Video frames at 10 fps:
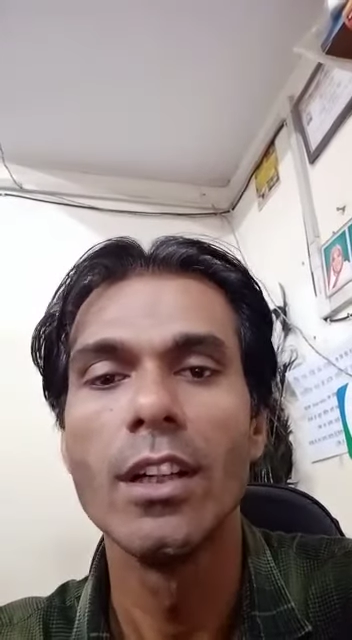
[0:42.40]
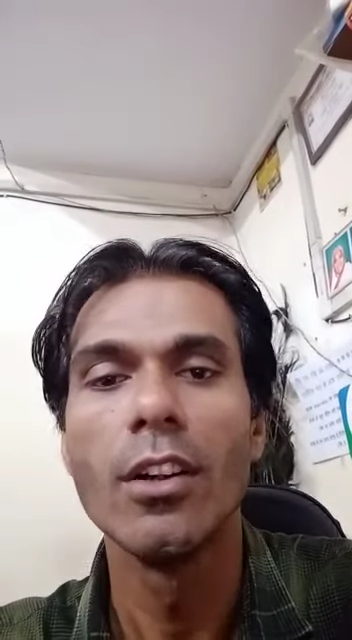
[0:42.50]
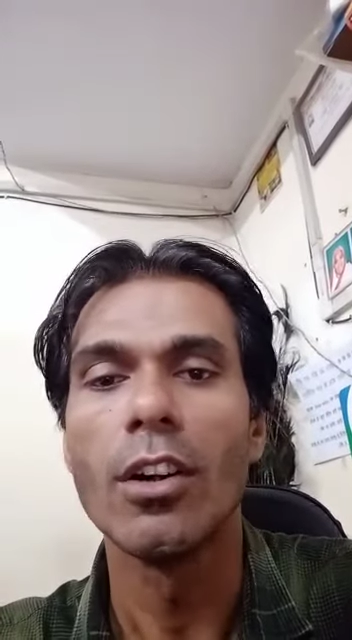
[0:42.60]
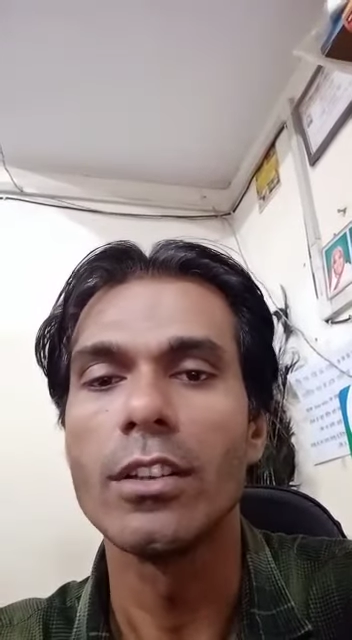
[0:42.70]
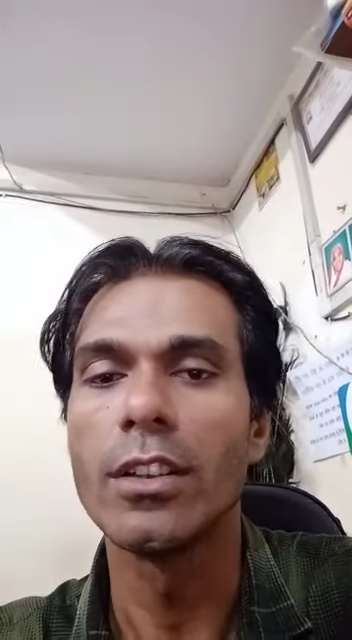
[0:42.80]

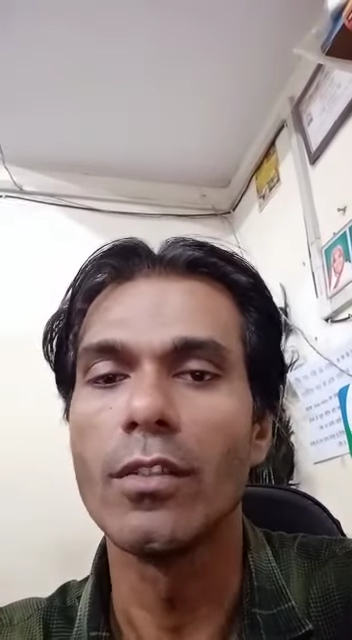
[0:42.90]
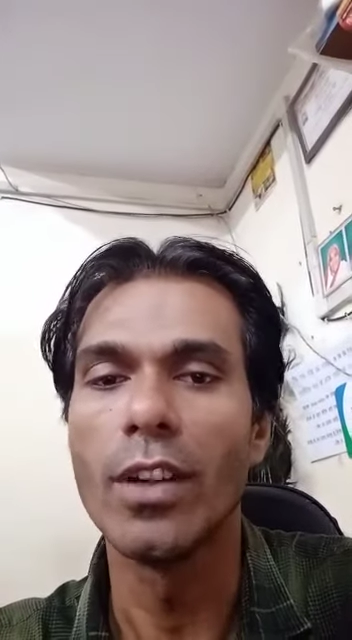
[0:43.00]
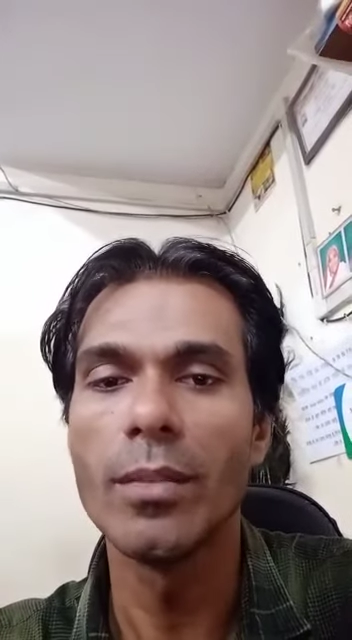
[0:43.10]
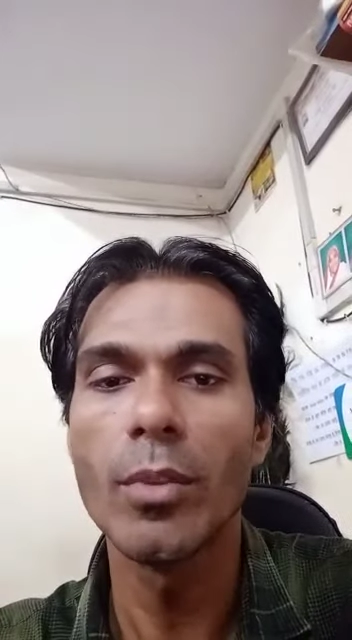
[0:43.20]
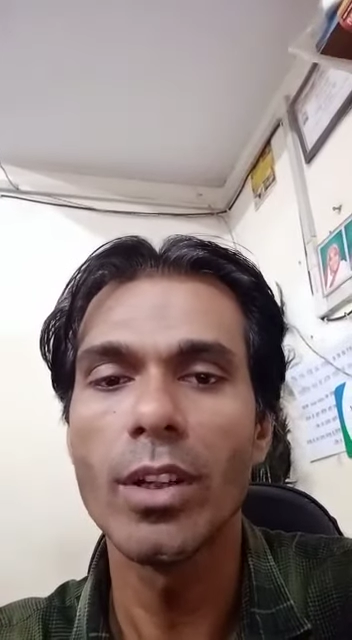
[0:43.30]
On the
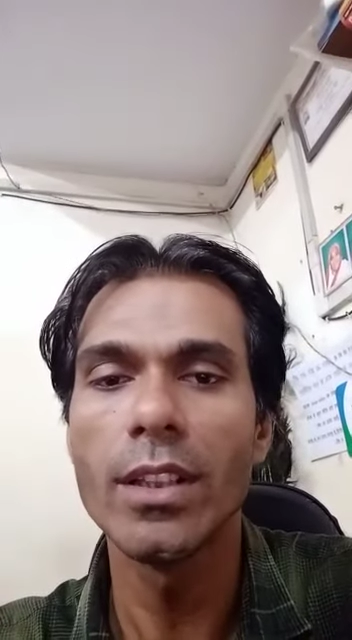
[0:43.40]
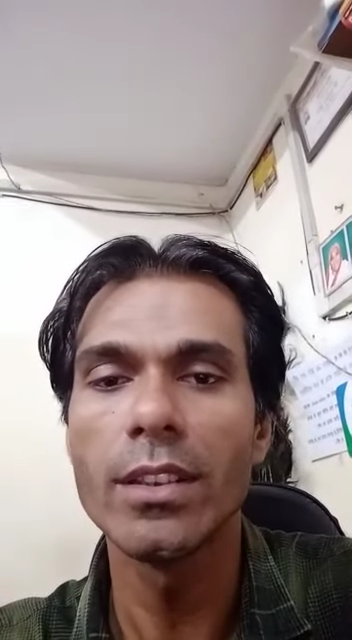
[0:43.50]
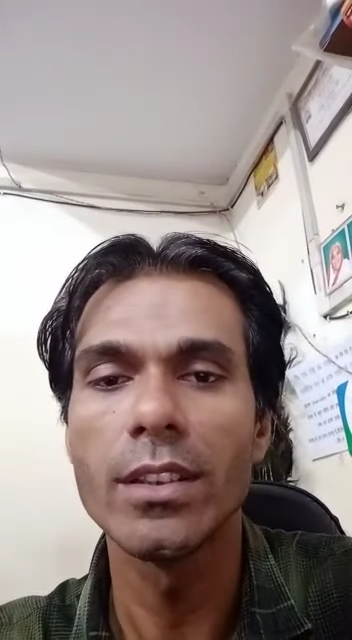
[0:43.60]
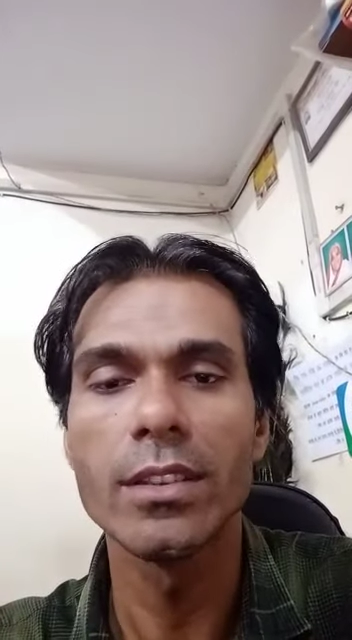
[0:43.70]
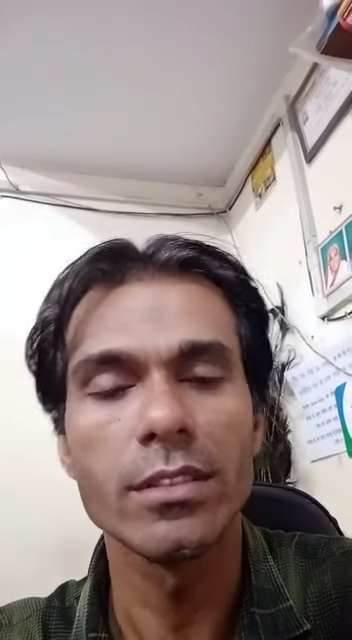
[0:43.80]
one body
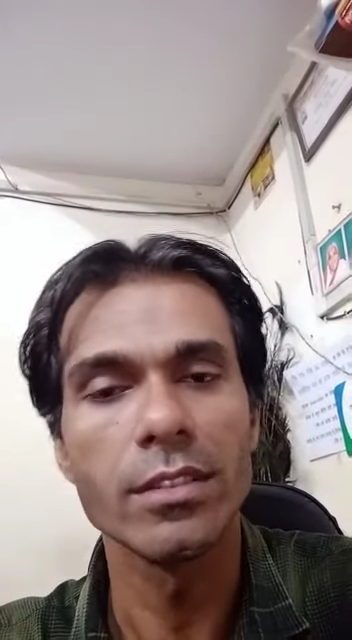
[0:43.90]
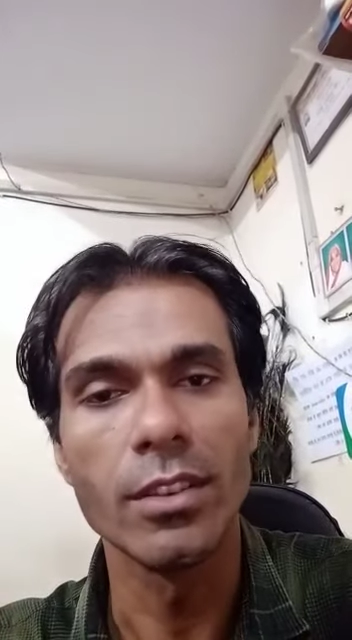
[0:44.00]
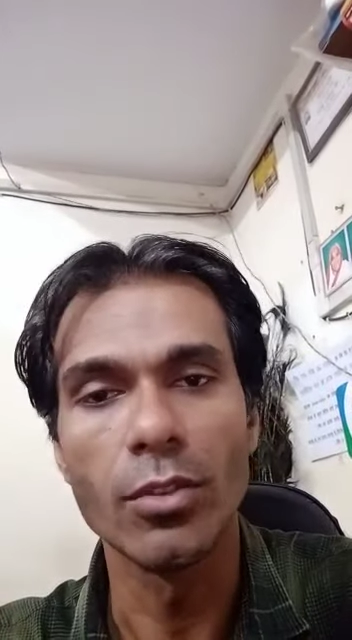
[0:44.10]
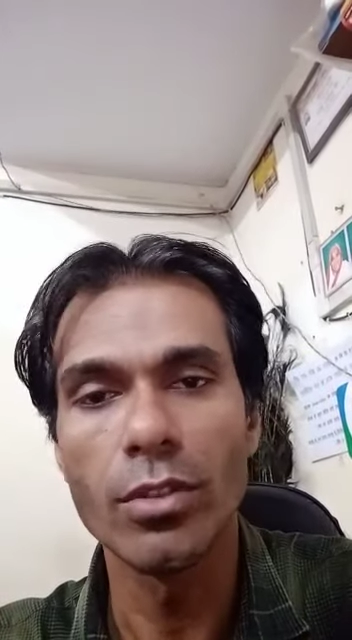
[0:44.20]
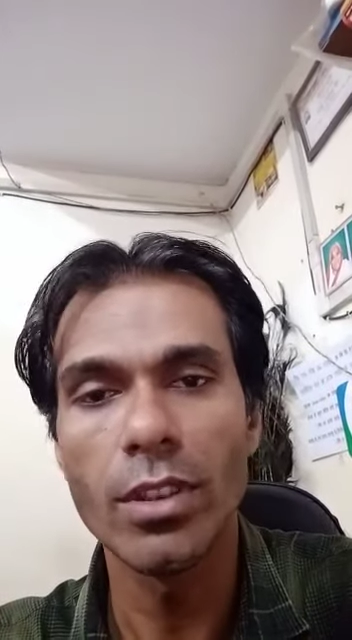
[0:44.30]
there is
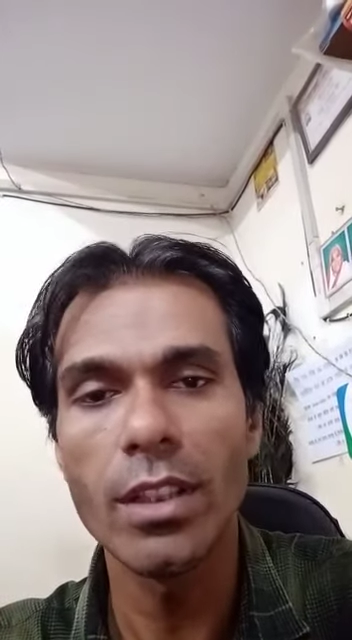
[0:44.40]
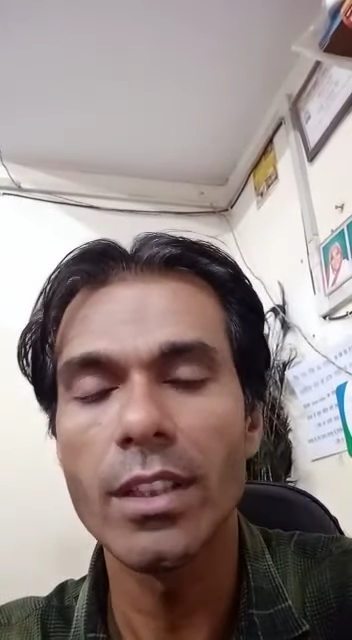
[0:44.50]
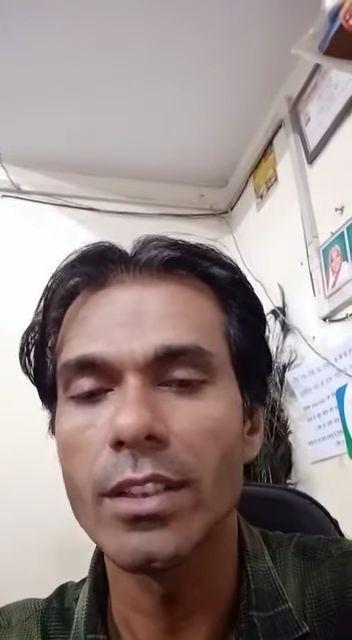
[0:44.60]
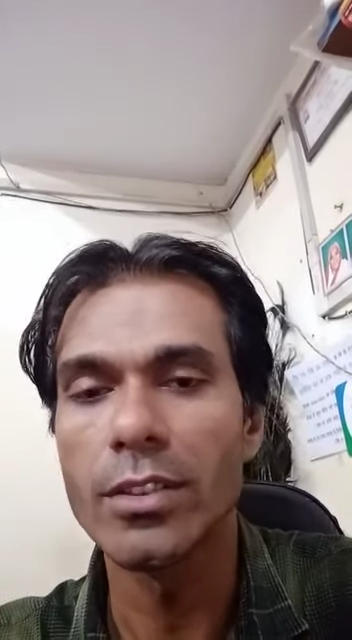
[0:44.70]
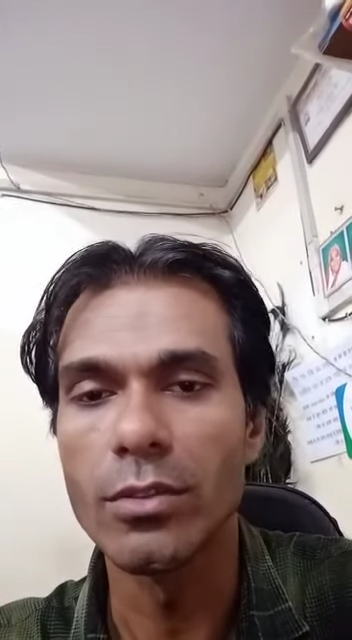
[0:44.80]
neutral,
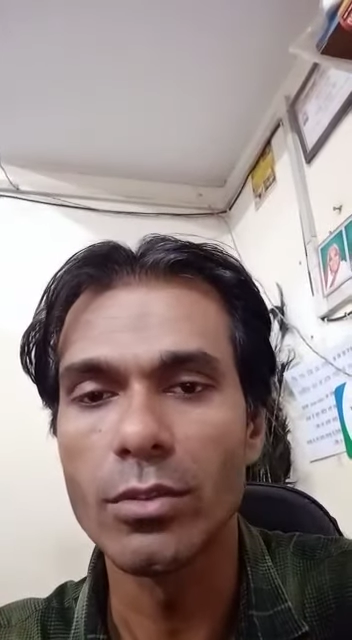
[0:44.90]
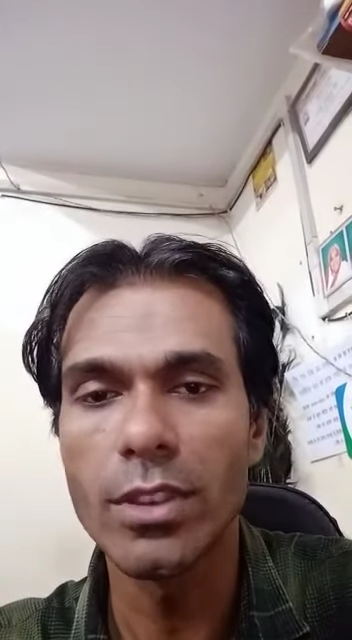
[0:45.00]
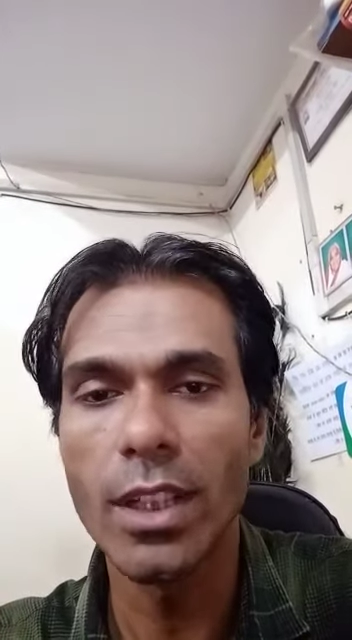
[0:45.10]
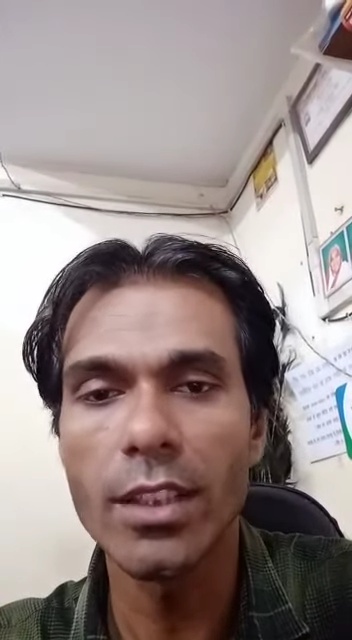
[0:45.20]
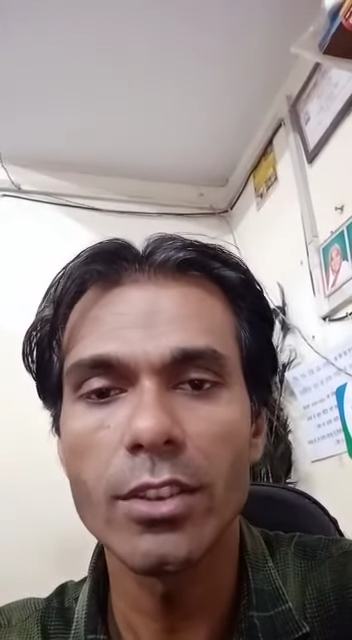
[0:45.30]
there is no
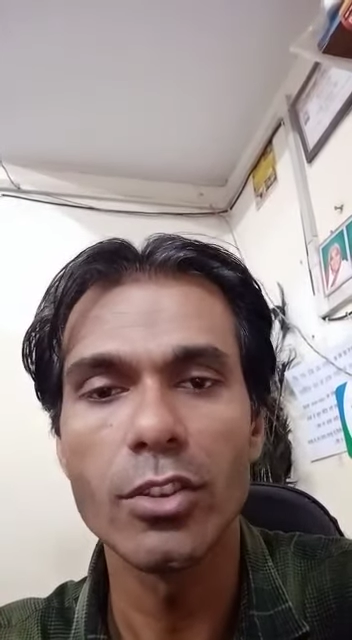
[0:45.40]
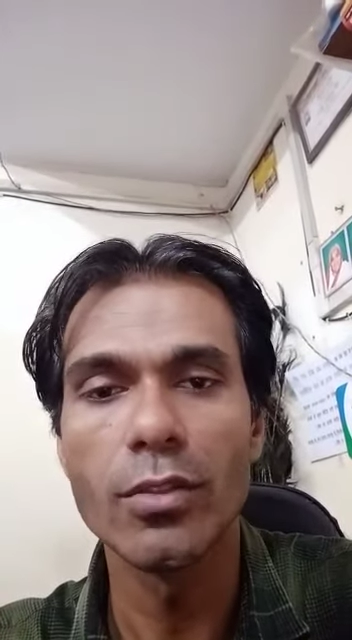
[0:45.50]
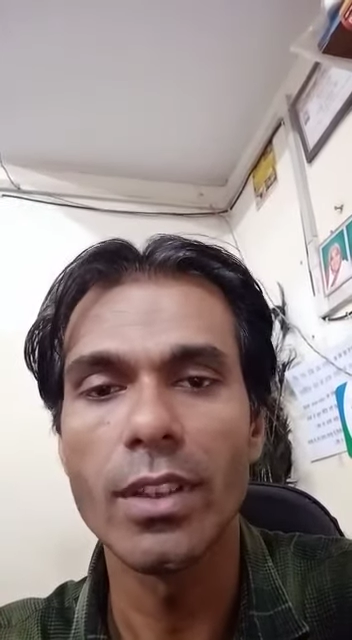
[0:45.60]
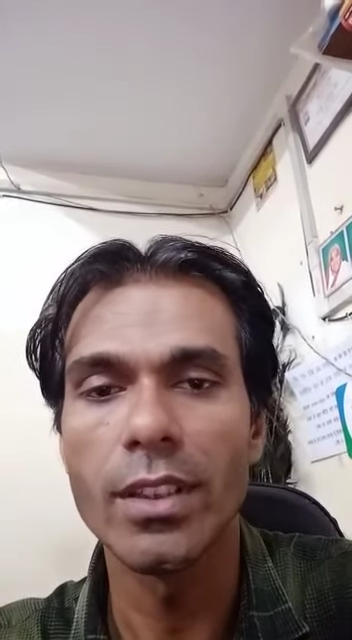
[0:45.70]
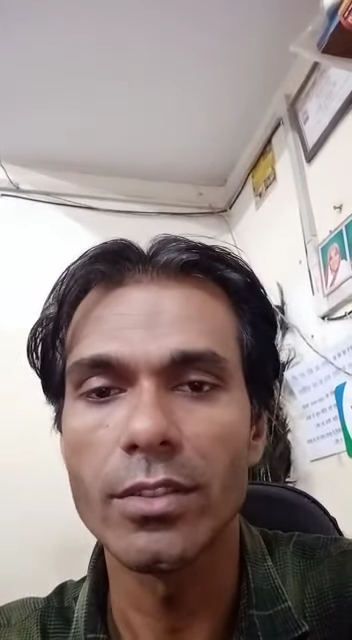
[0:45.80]
charge,
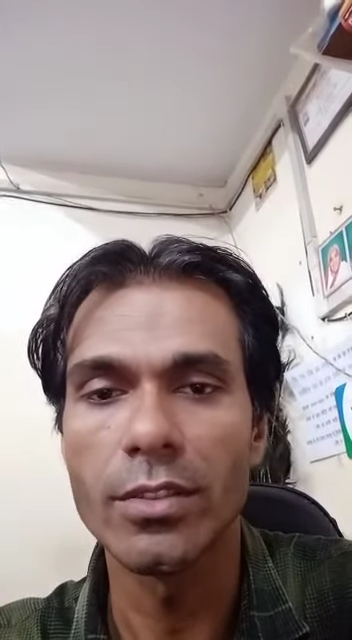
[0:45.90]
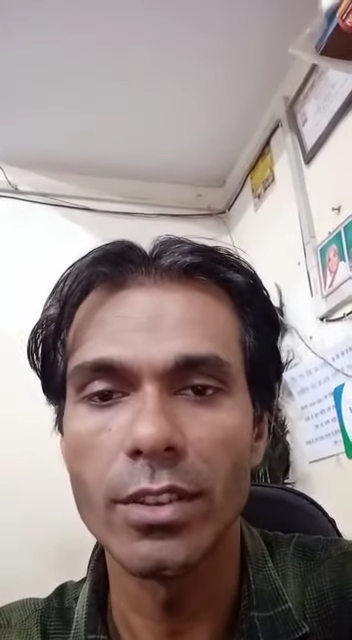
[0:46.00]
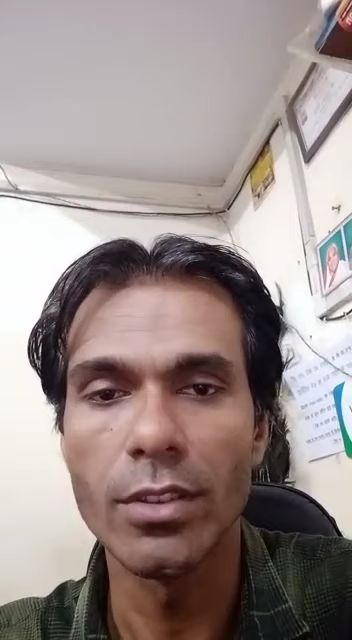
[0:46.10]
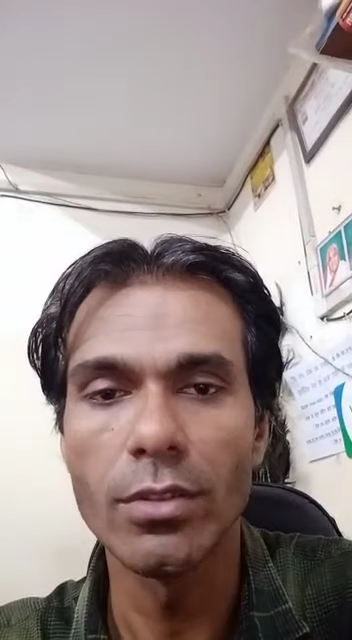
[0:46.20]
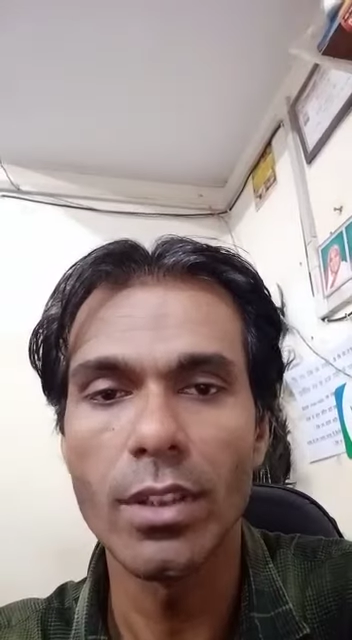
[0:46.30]
q1 is
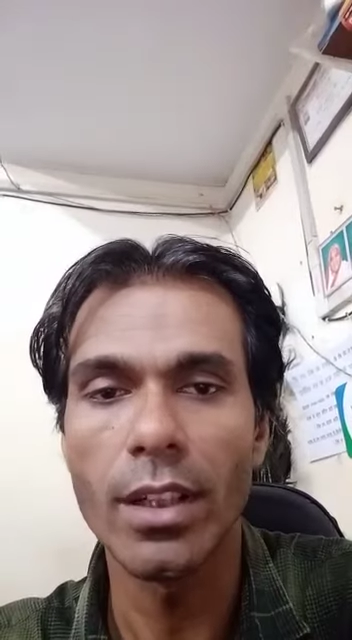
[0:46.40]
0,